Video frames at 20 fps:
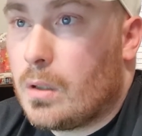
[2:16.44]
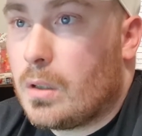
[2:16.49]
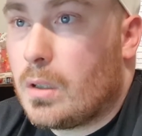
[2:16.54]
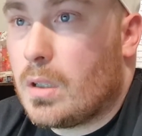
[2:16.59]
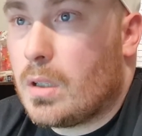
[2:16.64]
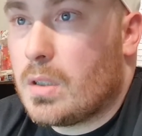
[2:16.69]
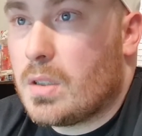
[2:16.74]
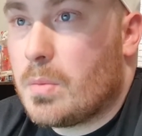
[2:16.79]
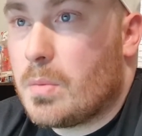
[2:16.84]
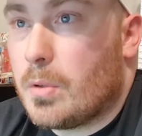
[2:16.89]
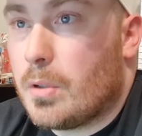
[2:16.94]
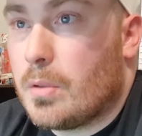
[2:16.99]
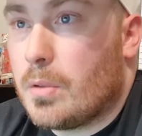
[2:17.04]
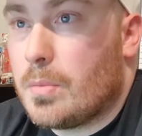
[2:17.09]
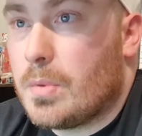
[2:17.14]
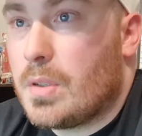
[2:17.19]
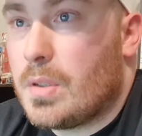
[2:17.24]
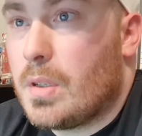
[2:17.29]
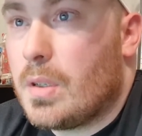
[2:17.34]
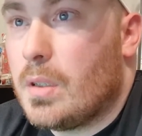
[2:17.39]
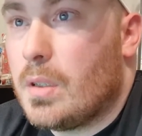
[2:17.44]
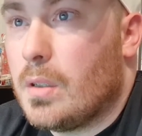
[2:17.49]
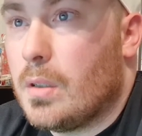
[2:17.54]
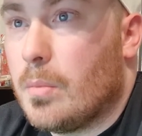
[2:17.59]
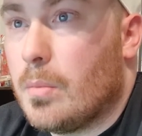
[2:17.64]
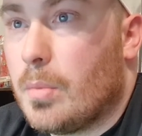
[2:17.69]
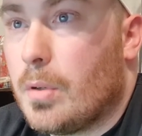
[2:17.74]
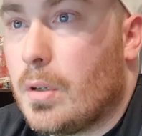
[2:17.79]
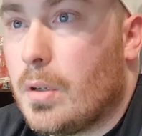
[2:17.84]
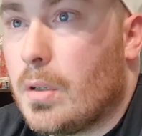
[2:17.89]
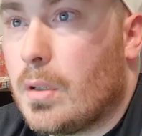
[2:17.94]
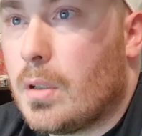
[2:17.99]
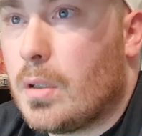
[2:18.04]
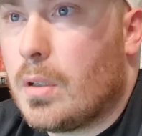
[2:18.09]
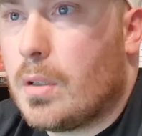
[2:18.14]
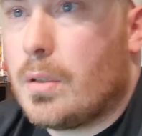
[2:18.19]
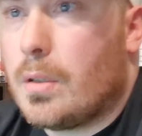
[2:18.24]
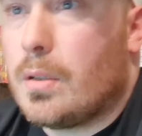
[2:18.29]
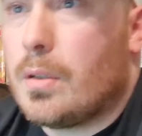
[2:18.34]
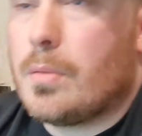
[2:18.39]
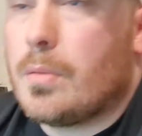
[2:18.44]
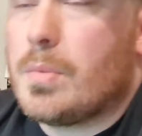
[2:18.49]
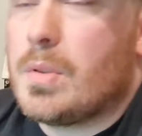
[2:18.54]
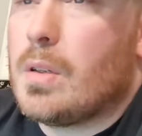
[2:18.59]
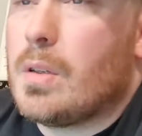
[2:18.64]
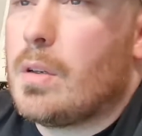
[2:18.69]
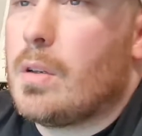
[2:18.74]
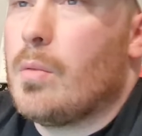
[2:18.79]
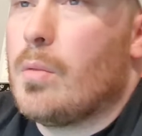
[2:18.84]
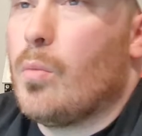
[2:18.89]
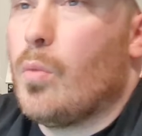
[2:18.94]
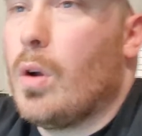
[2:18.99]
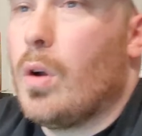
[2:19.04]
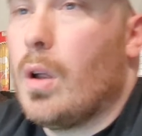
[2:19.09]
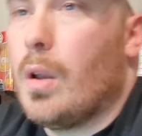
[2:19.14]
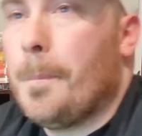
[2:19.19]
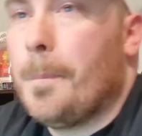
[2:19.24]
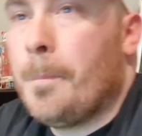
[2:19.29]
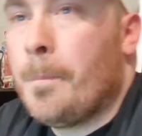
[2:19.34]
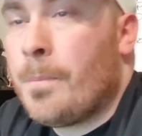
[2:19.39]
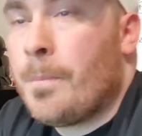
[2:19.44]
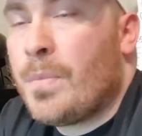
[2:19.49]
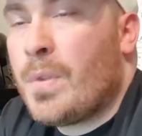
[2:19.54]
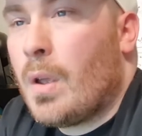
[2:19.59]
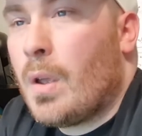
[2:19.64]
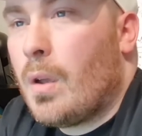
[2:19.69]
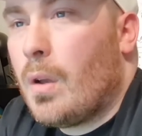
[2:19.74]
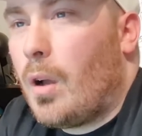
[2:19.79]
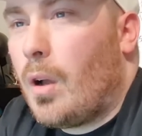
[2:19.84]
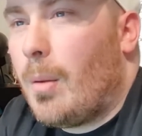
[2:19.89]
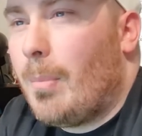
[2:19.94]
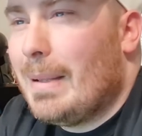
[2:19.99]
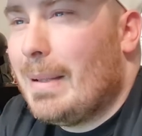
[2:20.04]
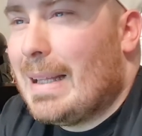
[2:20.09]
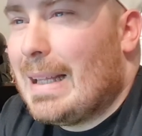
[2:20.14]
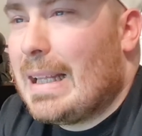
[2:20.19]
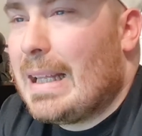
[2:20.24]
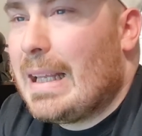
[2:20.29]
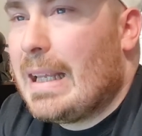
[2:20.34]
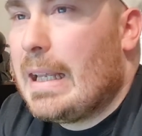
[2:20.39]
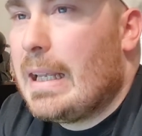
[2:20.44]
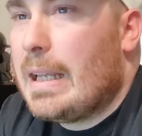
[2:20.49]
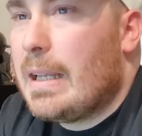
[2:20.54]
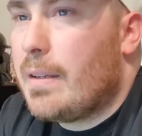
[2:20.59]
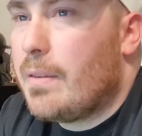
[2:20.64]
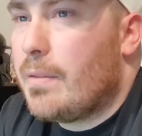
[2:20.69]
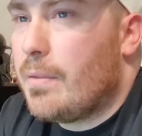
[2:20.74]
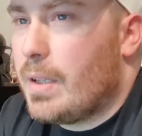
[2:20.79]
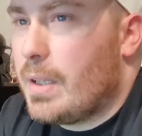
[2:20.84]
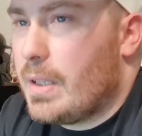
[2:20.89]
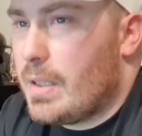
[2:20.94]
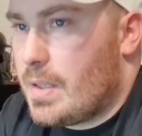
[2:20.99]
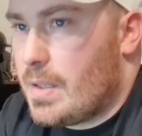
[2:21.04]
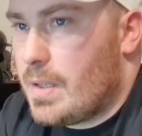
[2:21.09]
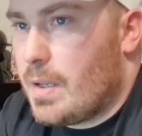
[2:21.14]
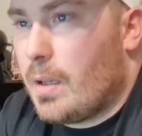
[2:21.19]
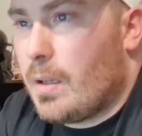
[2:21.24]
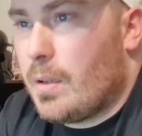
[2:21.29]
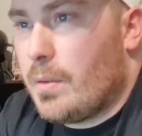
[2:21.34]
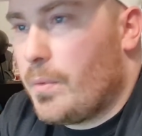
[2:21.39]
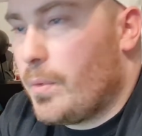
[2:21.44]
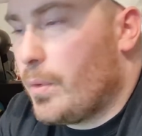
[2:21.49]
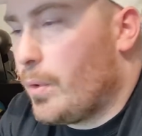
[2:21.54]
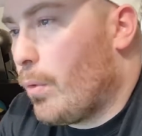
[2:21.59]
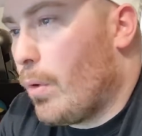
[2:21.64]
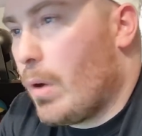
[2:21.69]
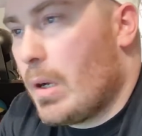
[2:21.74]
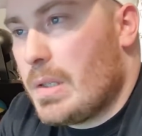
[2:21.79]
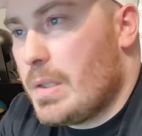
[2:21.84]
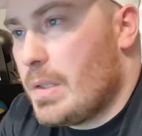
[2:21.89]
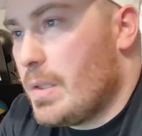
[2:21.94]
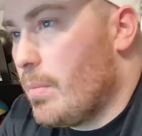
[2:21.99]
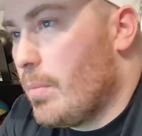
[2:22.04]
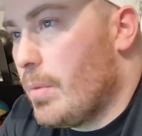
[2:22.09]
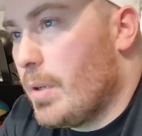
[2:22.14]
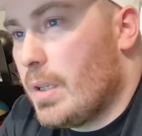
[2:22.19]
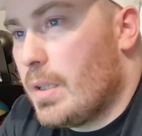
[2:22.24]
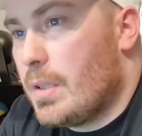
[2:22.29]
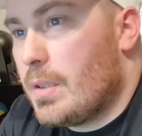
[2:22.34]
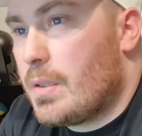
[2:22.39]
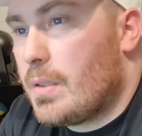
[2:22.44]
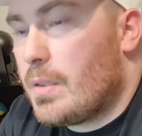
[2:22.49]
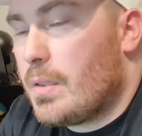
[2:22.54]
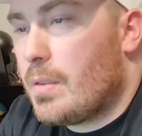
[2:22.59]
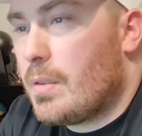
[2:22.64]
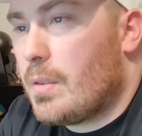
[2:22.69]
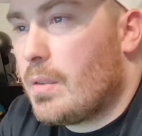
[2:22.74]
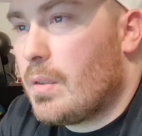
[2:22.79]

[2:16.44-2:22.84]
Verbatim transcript: Can't spell Obsidian apparently. Obsidian one. I believe they're selling for crazy amounts.